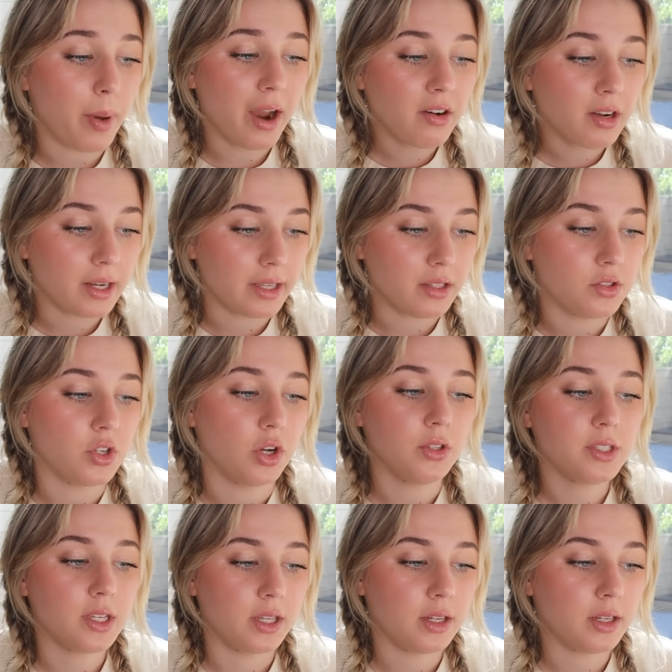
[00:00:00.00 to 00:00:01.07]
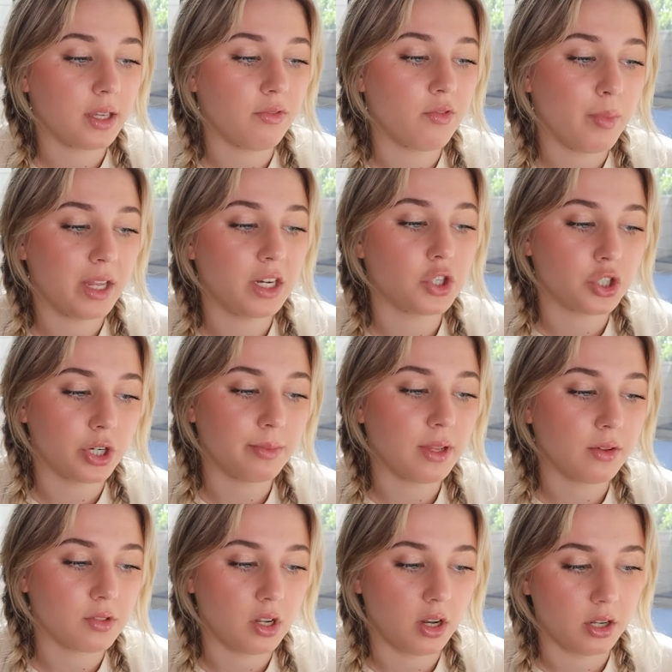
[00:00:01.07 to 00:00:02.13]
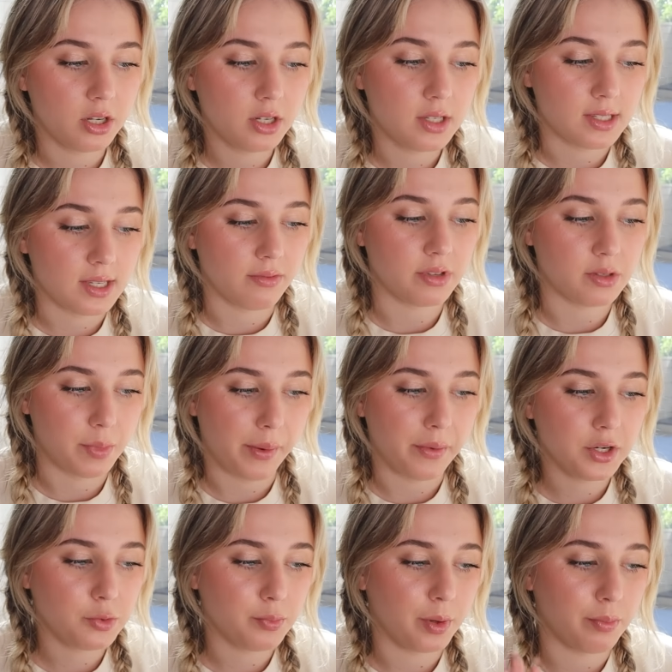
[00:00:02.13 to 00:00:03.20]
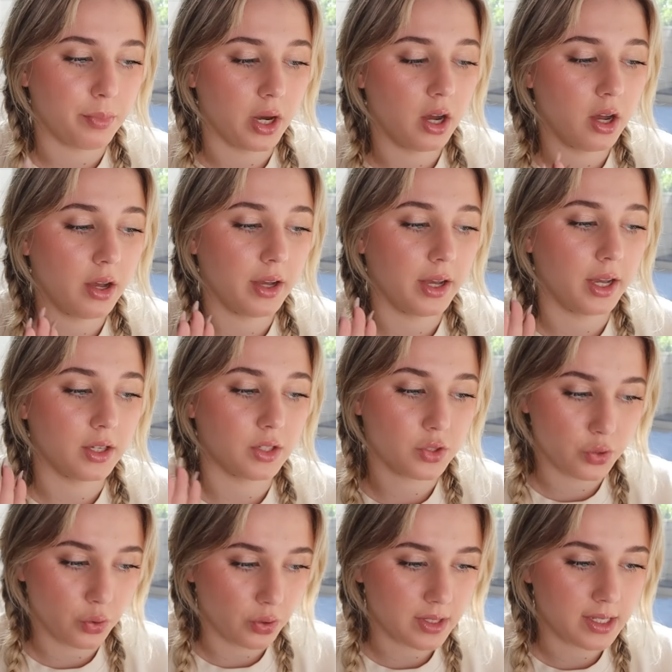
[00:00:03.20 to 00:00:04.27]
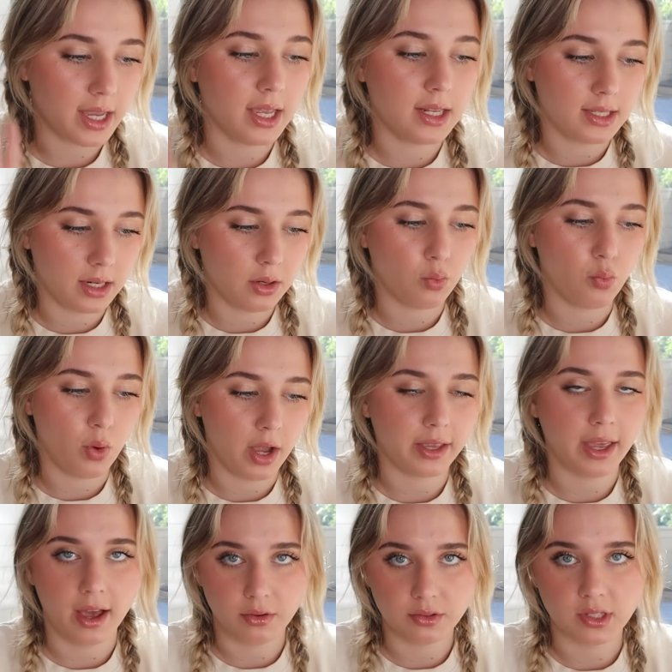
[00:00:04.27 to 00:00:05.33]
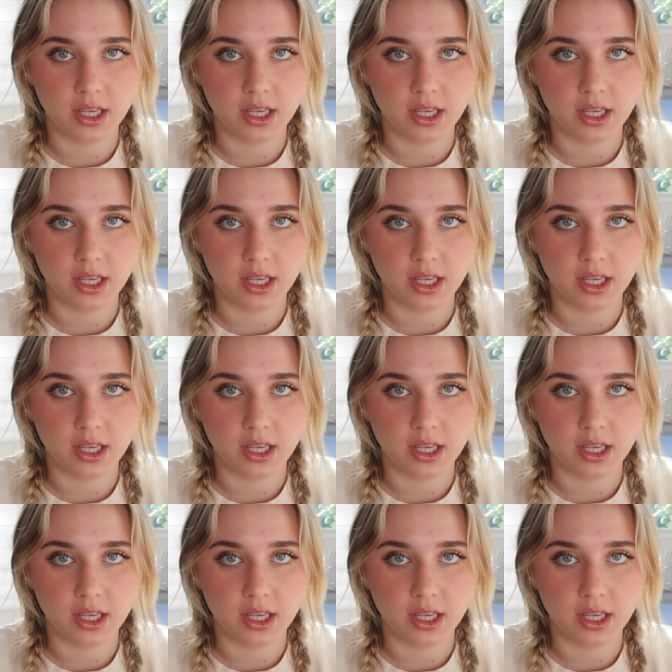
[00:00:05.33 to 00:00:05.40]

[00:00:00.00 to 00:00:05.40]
apparently, Dalton even made a trip down to London to save his marriage, but per a source, it didn't work out.